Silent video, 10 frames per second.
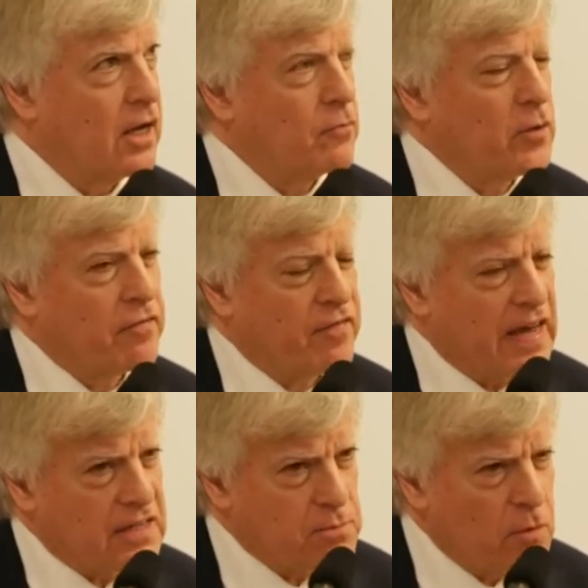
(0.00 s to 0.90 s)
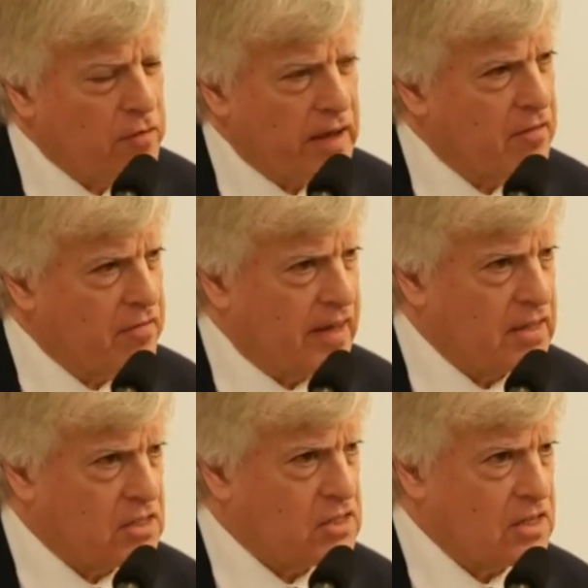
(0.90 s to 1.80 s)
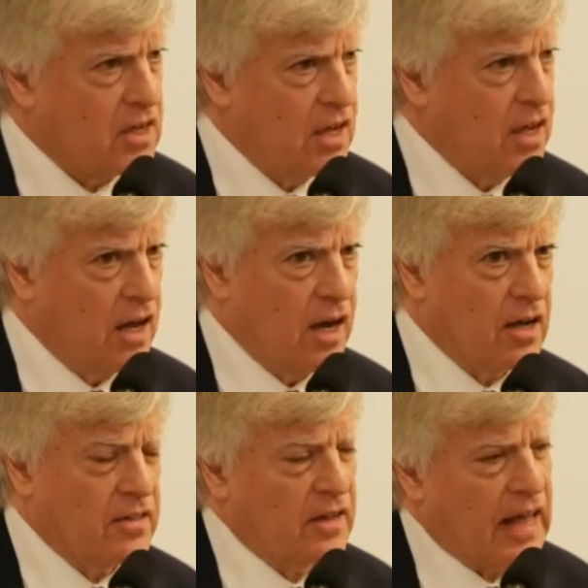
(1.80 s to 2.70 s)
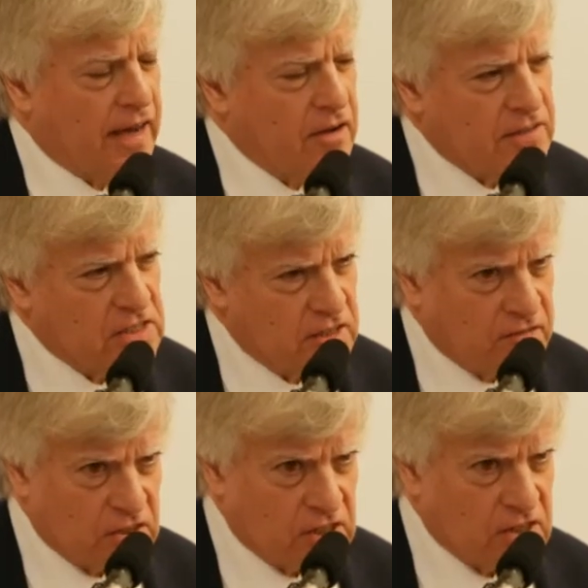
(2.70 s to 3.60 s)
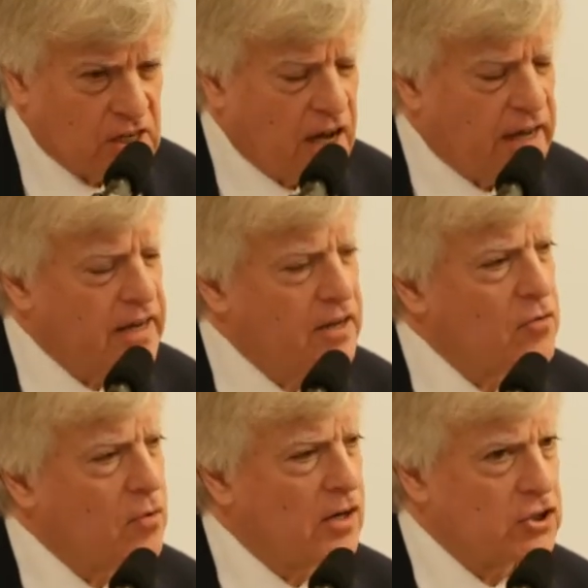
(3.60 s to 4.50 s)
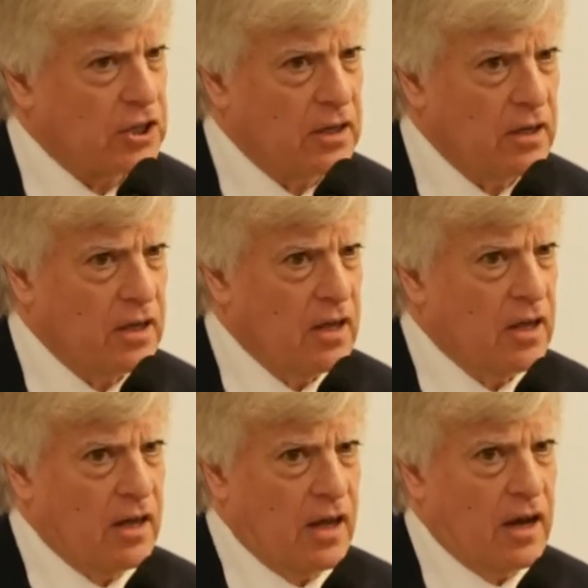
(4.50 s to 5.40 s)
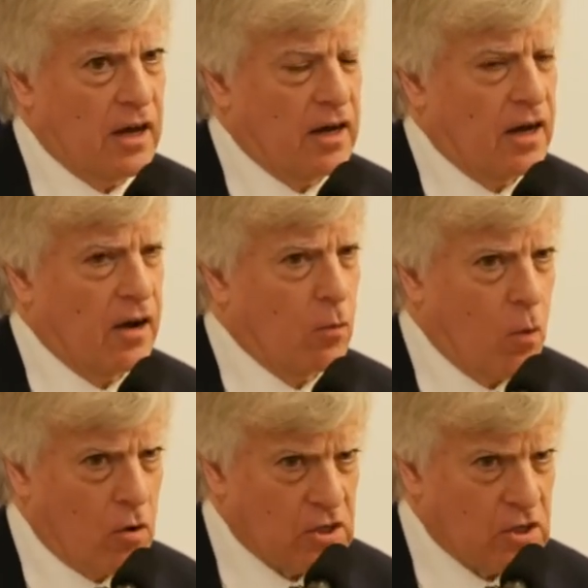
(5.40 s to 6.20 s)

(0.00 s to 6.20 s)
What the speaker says: With fast-moving events, the lack of a civil society in Russia, a war